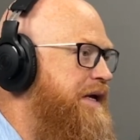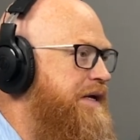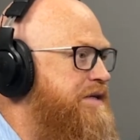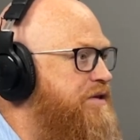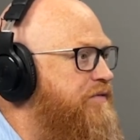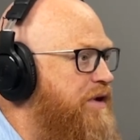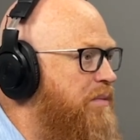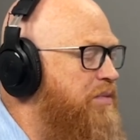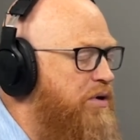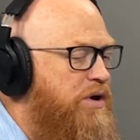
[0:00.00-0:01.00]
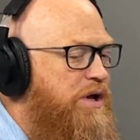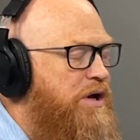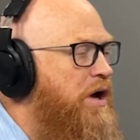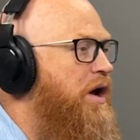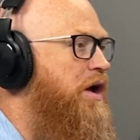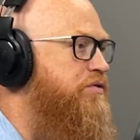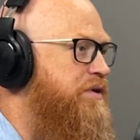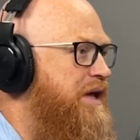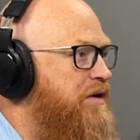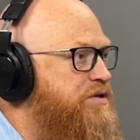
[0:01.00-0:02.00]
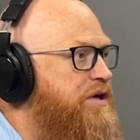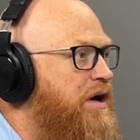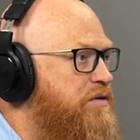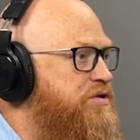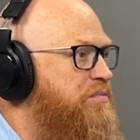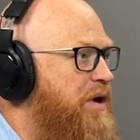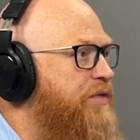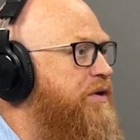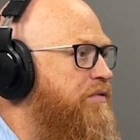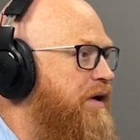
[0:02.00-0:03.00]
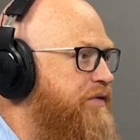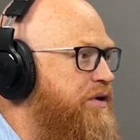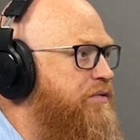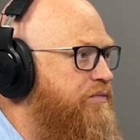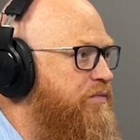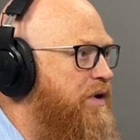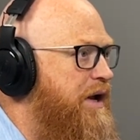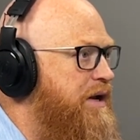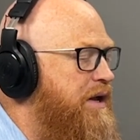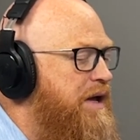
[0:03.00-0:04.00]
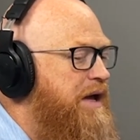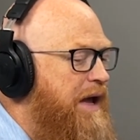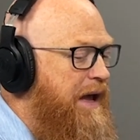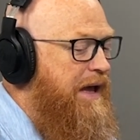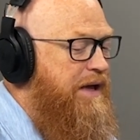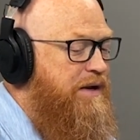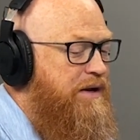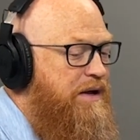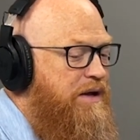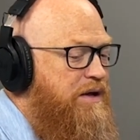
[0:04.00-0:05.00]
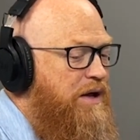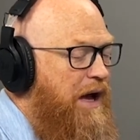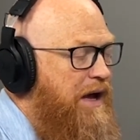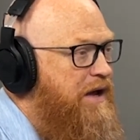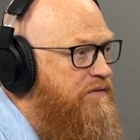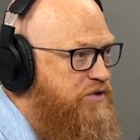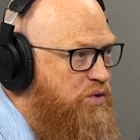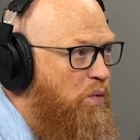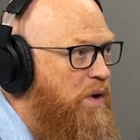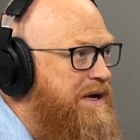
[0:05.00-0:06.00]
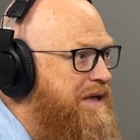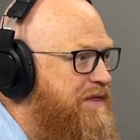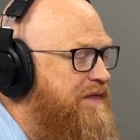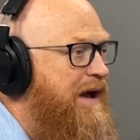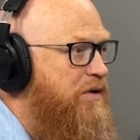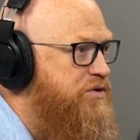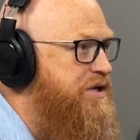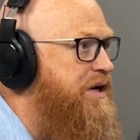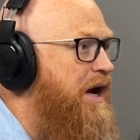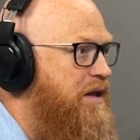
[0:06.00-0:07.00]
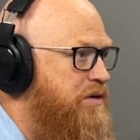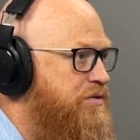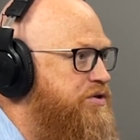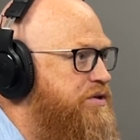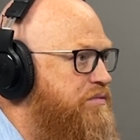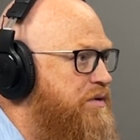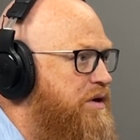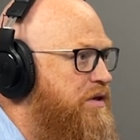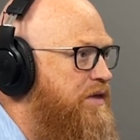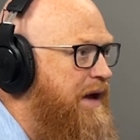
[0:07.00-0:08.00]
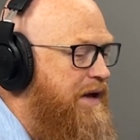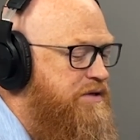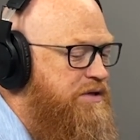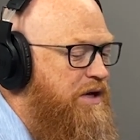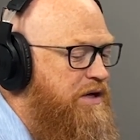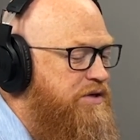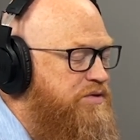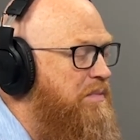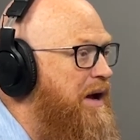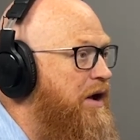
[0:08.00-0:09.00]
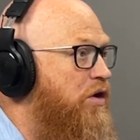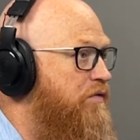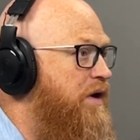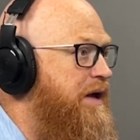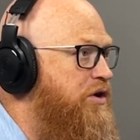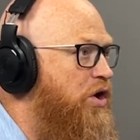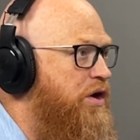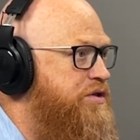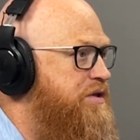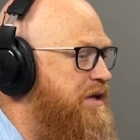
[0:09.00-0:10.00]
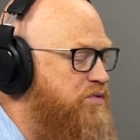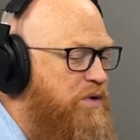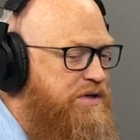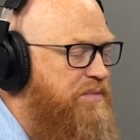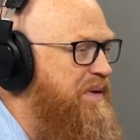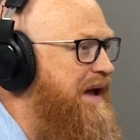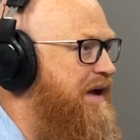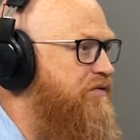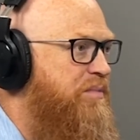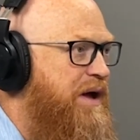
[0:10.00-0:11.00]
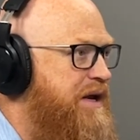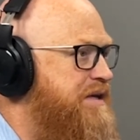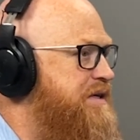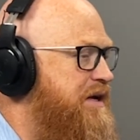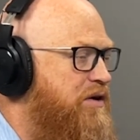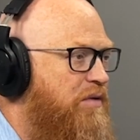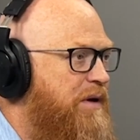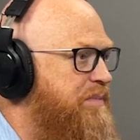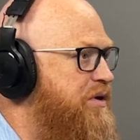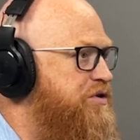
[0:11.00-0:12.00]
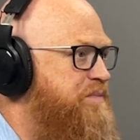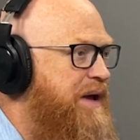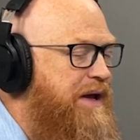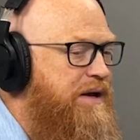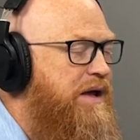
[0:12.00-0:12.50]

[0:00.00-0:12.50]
ease of number, $100,000 a month in revenue, right? And I have $20,000 that is my overhead cost. That's what, to pay everybody, to get all my bills paid,